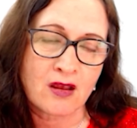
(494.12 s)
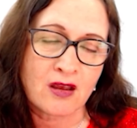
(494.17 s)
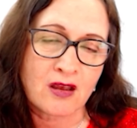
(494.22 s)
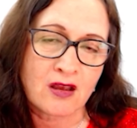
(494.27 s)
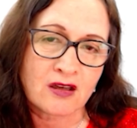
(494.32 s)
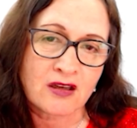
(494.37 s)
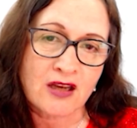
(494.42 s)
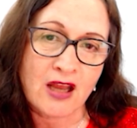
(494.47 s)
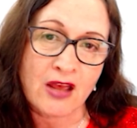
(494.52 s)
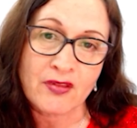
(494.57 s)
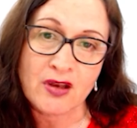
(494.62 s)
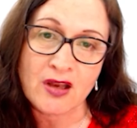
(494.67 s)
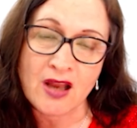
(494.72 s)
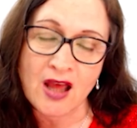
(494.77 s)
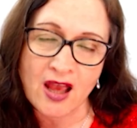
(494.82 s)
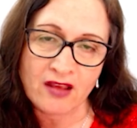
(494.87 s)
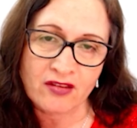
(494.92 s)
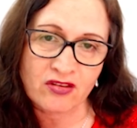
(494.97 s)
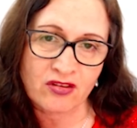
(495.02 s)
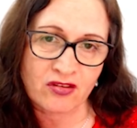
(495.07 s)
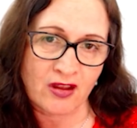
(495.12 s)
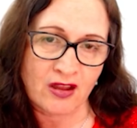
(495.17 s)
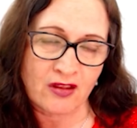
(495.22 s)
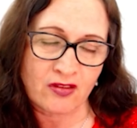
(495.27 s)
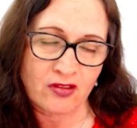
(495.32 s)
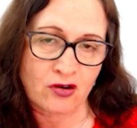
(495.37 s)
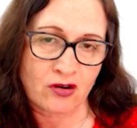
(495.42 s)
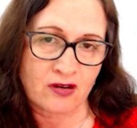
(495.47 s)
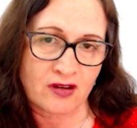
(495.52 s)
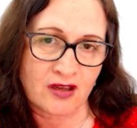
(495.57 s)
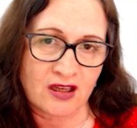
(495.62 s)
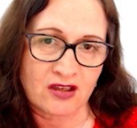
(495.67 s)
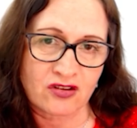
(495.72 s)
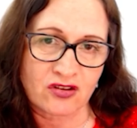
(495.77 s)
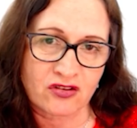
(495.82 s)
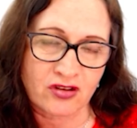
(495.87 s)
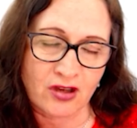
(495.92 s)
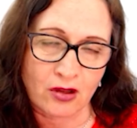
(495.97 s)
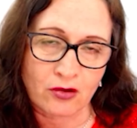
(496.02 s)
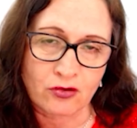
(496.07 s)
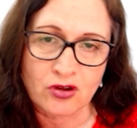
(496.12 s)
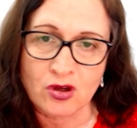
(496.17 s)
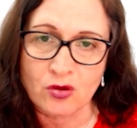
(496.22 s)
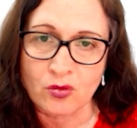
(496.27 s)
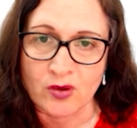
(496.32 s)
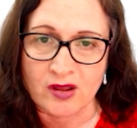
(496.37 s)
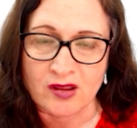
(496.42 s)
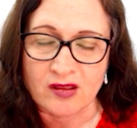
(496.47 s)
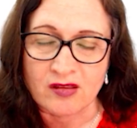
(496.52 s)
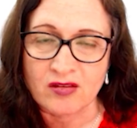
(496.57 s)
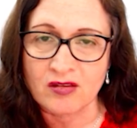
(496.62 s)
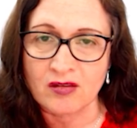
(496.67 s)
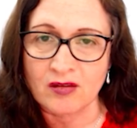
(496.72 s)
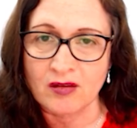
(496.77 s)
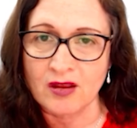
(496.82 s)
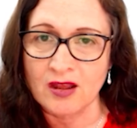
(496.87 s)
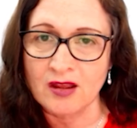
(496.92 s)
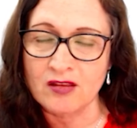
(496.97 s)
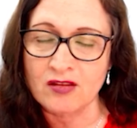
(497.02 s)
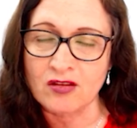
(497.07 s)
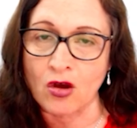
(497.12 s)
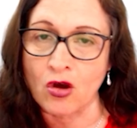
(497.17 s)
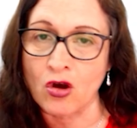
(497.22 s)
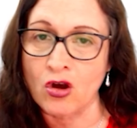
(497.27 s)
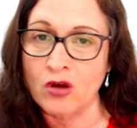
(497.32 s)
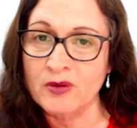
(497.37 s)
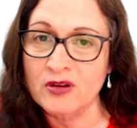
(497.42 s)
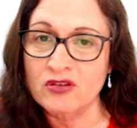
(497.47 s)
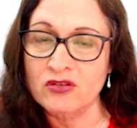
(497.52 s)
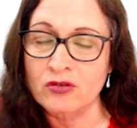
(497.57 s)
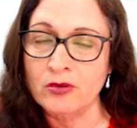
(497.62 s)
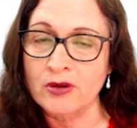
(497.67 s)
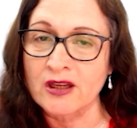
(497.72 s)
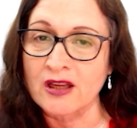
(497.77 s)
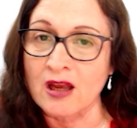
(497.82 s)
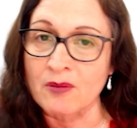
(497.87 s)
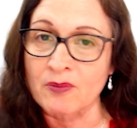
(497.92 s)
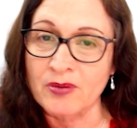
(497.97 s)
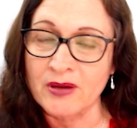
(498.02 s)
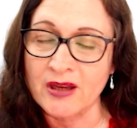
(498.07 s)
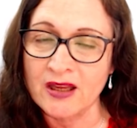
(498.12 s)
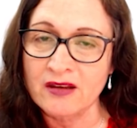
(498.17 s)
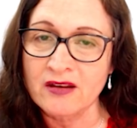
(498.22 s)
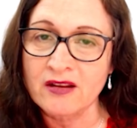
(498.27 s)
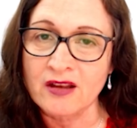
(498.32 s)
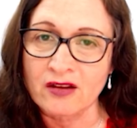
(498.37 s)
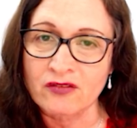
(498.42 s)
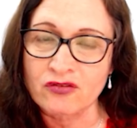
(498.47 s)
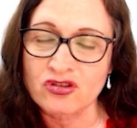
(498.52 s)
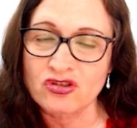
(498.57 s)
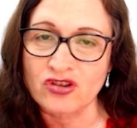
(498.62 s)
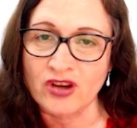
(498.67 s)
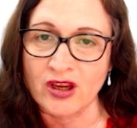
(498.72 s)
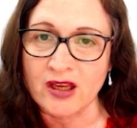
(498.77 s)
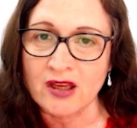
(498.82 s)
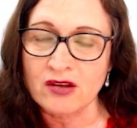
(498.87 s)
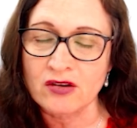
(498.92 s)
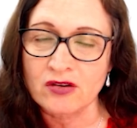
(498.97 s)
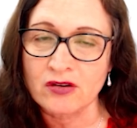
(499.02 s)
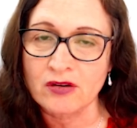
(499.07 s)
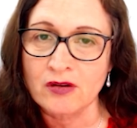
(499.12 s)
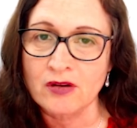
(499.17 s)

Now the last thing that I need to tell you is I'll be doing a PDF sheet